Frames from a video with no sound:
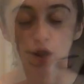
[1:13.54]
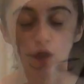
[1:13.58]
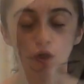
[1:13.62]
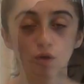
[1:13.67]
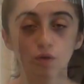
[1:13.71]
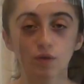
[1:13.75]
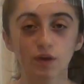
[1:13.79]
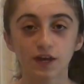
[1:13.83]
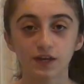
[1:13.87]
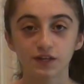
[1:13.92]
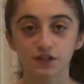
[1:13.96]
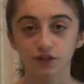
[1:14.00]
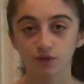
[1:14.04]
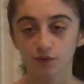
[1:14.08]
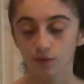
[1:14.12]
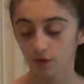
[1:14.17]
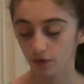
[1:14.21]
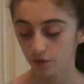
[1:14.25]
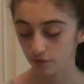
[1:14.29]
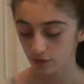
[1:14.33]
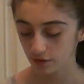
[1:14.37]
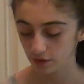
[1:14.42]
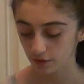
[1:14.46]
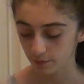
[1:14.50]
Okay, so we're
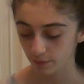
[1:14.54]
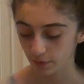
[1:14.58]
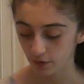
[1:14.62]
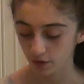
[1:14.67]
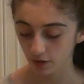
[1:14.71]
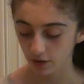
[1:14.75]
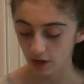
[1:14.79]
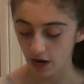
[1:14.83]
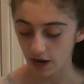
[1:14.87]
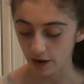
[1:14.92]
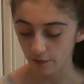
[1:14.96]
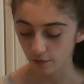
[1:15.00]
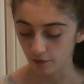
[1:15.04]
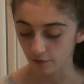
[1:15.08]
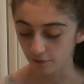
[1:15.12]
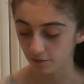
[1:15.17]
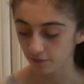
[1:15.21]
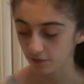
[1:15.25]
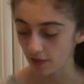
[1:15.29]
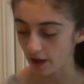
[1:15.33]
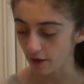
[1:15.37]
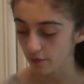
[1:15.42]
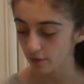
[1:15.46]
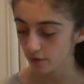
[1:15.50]
going to put our
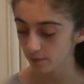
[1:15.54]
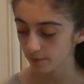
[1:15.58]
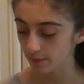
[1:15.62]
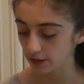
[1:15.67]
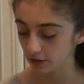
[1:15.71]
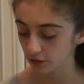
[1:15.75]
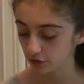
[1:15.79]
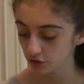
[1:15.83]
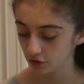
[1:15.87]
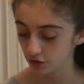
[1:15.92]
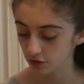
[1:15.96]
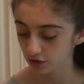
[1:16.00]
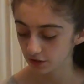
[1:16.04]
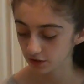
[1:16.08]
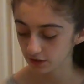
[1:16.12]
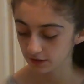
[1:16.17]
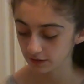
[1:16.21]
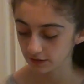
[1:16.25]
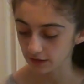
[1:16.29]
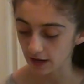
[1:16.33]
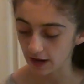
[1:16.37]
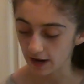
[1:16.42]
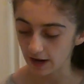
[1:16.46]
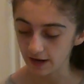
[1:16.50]
flour mixture
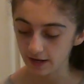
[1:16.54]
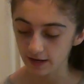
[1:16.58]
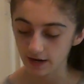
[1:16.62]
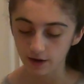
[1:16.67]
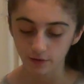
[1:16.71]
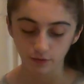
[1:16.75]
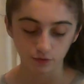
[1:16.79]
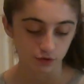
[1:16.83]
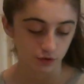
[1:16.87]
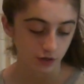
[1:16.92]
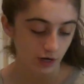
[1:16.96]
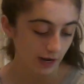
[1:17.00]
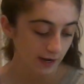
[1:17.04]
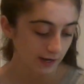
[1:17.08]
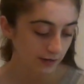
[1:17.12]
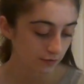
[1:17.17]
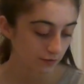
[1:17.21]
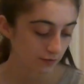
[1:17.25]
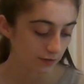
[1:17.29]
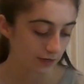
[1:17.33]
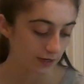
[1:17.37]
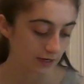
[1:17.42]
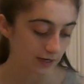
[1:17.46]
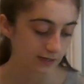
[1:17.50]
aside, our dry
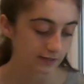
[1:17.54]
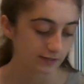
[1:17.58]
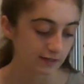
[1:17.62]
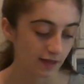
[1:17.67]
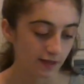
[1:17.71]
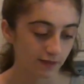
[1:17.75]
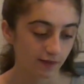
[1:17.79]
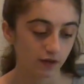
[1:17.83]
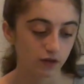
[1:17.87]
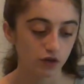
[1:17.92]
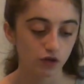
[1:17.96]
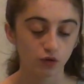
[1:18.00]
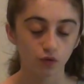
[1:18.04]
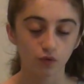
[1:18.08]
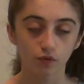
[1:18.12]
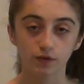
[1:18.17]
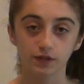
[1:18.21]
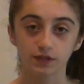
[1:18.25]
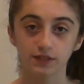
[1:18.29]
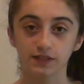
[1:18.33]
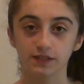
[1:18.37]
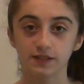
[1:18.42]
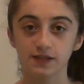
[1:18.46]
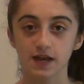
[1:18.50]
ingredients, and then you're
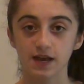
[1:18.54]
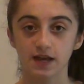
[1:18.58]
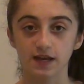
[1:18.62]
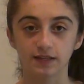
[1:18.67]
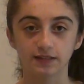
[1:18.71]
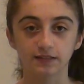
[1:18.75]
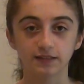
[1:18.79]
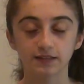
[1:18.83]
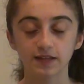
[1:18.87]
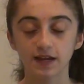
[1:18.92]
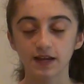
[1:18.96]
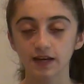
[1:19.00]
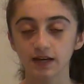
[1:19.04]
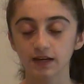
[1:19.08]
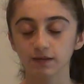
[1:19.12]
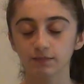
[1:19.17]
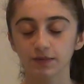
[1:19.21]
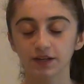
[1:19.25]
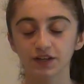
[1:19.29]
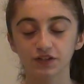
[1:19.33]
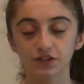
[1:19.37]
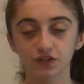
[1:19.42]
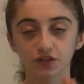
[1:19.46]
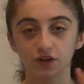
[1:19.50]
going to take a standing
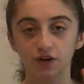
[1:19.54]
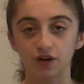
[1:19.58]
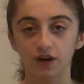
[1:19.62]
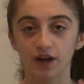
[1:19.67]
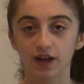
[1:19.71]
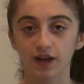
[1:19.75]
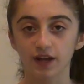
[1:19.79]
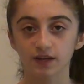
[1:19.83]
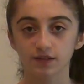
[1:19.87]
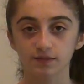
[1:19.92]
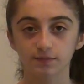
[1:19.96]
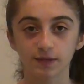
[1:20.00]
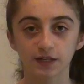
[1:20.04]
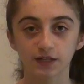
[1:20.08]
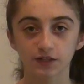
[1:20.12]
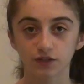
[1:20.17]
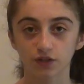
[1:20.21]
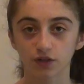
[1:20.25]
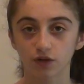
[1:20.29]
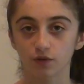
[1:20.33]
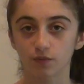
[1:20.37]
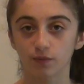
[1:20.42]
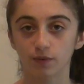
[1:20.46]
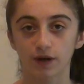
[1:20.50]
mixer or a hand
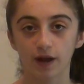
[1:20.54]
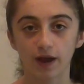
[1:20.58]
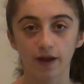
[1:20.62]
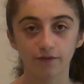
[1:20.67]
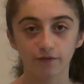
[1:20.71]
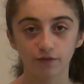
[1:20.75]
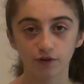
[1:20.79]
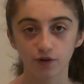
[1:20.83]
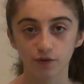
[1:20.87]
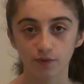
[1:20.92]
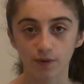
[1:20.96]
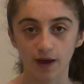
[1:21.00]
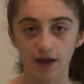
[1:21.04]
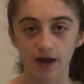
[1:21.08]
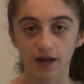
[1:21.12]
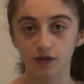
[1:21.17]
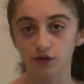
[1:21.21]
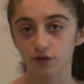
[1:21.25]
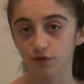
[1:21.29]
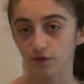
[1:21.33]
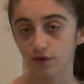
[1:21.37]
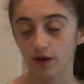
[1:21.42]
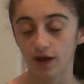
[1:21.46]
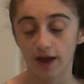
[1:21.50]
mixer or whatever you
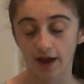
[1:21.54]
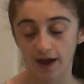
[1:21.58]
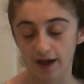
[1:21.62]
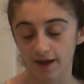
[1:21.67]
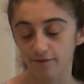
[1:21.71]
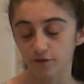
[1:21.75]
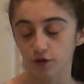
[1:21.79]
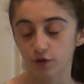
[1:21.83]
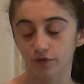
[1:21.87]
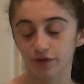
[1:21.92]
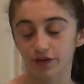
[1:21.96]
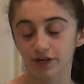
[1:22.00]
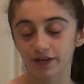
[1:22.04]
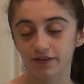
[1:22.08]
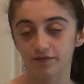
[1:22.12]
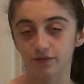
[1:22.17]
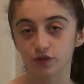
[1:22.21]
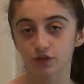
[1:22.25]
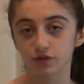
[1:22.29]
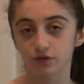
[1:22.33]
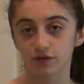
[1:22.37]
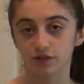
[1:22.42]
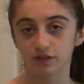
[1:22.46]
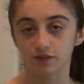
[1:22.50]
have. You can
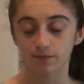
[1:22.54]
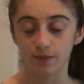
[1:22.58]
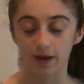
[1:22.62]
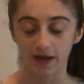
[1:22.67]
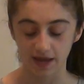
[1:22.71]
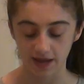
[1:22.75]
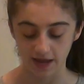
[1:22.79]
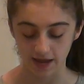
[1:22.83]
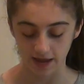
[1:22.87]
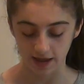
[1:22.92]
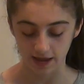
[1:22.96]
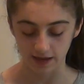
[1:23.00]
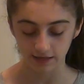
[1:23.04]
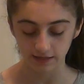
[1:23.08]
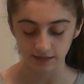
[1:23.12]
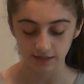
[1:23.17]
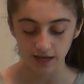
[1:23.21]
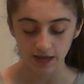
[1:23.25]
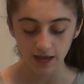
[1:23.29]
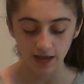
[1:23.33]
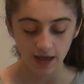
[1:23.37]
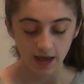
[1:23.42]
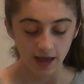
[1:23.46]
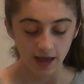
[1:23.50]
even do this by hand.
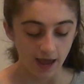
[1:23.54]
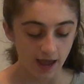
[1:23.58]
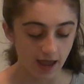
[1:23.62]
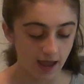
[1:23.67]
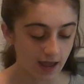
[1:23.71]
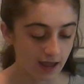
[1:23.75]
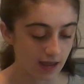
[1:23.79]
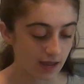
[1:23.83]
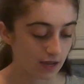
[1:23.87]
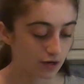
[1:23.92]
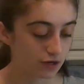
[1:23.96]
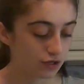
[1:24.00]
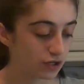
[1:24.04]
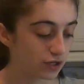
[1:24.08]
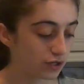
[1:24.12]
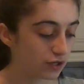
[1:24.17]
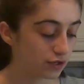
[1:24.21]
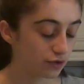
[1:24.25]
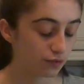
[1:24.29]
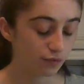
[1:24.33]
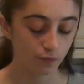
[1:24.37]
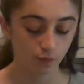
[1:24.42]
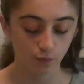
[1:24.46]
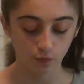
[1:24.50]
And
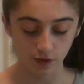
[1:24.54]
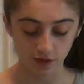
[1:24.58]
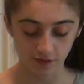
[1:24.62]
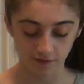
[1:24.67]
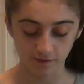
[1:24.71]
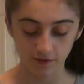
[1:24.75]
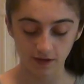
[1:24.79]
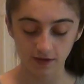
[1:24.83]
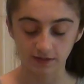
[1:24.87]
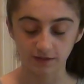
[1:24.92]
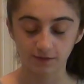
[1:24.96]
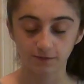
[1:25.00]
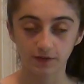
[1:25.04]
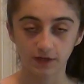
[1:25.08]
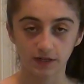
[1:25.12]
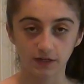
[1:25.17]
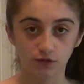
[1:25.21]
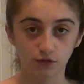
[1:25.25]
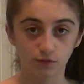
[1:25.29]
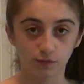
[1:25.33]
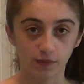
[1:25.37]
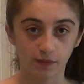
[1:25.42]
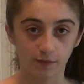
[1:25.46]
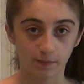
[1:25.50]
it's
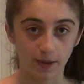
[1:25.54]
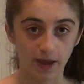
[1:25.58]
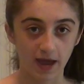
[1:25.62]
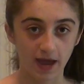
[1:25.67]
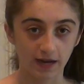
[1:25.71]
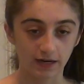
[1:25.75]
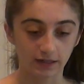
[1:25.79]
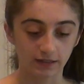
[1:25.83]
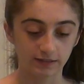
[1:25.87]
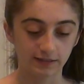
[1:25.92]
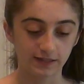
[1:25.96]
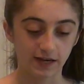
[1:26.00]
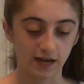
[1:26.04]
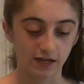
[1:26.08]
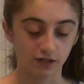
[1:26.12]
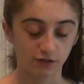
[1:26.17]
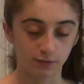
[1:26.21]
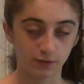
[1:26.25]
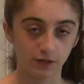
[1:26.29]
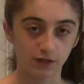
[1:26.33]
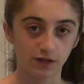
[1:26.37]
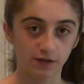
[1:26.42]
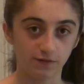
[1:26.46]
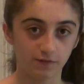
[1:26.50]
fitted with a paddle
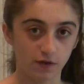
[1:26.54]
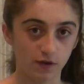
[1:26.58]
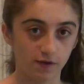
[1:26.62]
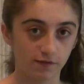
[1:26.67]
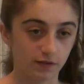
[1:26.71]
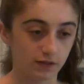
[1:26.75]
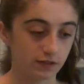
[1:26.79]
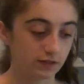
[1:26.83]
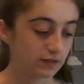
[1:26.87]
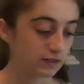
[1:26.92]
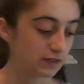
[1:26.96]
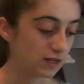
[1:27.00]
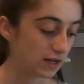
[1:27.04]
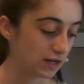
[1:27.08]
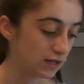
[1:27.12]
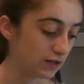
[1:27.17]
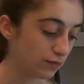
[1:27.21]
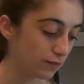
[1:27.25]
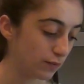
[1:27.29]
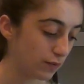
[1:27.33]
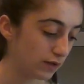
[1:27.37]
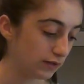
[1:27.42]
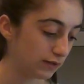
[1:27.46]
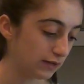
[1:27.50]
attachment if you have a stand
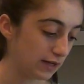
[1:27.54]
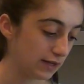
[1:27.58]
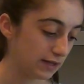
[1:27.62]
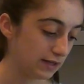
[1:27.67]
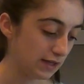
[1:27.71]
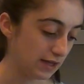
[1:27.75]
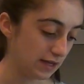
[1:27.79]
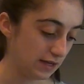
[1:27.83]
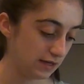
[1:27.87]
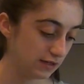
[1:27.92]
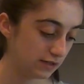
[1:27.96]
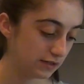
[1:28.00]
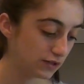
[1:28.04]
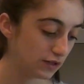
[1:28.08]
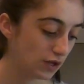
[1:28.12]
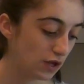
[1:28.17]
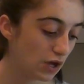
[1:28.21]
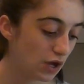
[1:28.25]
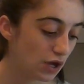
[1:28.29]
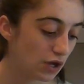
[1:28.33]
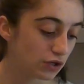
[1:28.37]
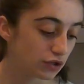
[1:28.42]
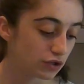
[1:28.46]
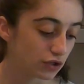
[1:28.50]
one like this.
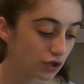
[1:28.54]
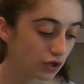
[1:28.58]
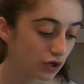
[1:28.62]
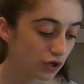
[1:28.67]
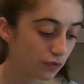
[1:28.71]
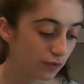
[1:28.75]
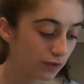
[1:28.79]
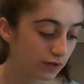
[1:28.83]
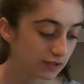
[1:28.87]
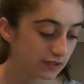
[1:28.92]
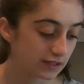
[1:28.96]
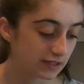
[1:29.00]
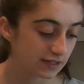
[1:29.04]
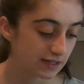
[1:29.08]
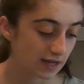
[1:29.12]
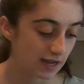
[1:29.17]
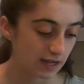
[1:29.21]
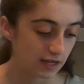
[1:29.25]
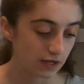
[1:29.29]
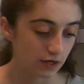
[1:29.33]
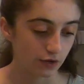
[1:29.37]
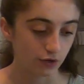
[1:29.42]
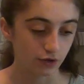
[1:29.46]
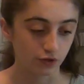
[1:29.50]
So you're going to
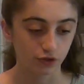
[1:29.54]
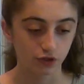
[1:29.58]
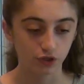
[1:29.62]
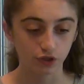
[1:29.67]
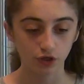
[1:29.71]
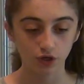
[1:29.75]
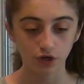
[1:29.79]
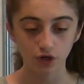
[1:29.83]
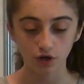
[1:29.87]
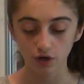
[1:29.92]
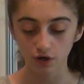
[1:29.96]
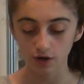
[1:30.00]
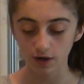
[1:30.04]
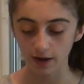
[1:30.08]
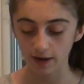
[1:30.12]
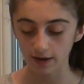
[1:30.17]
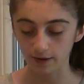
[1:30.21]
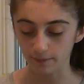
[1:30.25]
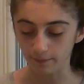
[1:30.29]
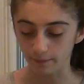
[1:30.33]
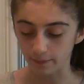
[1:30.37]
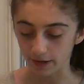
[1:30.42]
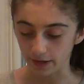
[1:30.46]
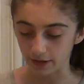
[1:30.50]
take your sugar
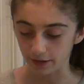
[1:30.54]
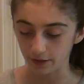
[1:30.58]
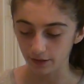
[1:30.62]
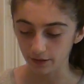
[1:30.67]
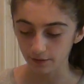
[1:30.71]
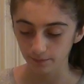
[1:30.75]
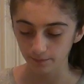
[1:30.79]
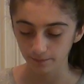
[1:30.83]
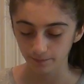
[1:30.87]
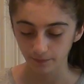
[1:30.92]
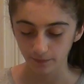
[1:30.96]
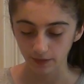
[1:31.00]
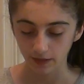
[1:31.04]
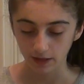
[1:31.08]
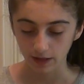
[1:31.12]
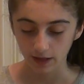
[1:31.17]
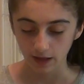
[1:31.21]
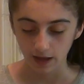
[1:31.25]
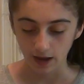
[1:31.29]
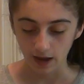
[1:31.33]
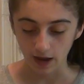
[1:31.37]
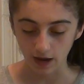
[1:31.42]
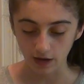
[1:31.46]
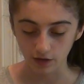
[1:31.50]
and butter
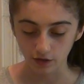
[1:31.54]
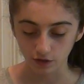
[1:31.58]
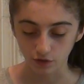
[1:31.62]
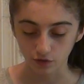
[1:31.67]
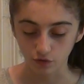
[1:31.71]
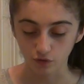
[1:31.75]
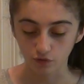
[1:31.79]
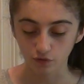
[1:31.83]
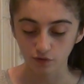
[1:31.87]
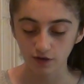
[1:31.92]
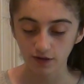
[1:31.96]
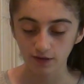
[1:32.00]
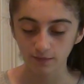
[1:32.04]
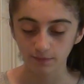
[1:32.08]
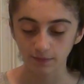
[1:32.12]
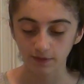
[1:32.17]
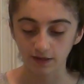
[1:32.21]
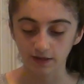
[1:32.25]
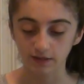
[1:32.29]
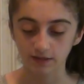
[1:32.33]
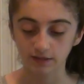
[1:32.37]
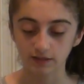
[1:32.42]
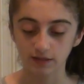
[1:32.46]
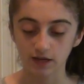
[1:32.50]
and cream
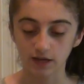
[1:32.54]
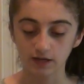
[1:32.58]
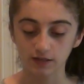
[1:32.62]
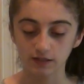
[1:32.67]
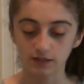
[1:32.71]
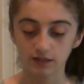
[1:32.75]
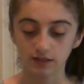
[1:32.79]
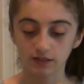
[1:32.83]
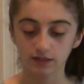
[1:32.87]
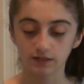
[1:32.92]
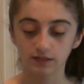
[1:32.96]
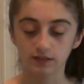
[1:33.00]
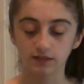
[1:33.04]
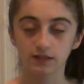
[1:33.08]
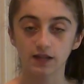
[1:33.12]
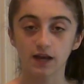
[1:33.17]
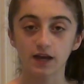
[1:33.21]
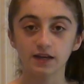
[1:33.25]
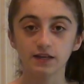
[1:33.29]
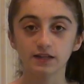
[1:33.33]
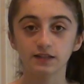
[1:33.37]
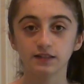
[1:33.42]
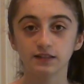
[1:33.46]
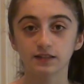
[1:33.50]
this until it's
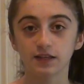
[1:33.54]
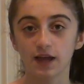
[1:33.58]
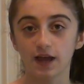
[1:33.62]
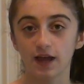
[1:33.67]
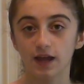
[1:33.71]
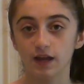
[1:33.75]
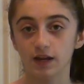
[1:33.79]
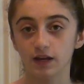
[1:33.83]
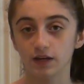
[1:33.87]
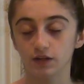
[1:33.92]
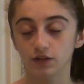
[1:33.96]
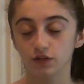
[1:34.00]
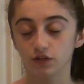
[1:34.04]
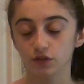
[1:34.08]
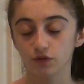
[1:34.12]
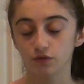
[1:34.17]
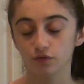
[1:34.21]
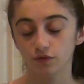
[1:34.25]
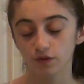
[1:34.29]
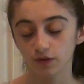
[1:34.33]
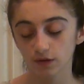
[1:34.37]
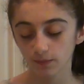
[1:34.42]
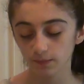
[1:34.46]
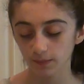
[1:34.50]
nice and
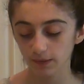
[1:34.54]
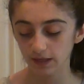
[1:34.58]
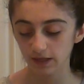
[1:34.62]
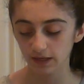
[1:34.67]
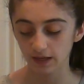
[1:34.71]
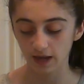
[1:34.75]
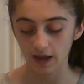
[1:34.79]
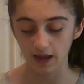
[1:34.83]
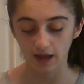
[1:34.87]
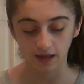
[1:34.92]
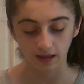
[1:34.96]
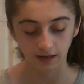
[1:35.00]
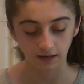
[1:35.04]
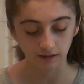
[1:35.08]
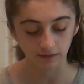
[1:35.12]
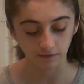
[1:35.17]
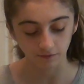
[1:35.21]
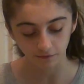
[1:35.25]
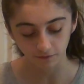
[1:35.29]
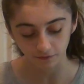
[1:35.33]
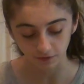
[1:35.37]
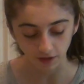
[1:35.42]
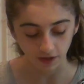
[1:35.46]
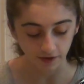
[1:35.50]
creamy and
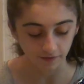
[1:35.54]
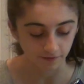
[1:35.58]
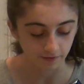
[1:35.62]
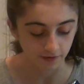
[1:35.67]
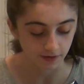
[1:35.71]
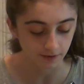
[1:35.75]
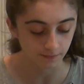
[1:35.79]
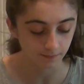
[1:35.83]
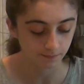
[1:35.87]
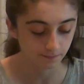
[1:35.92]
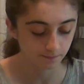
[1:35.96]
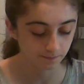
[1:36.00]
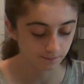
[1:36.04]
fluffy.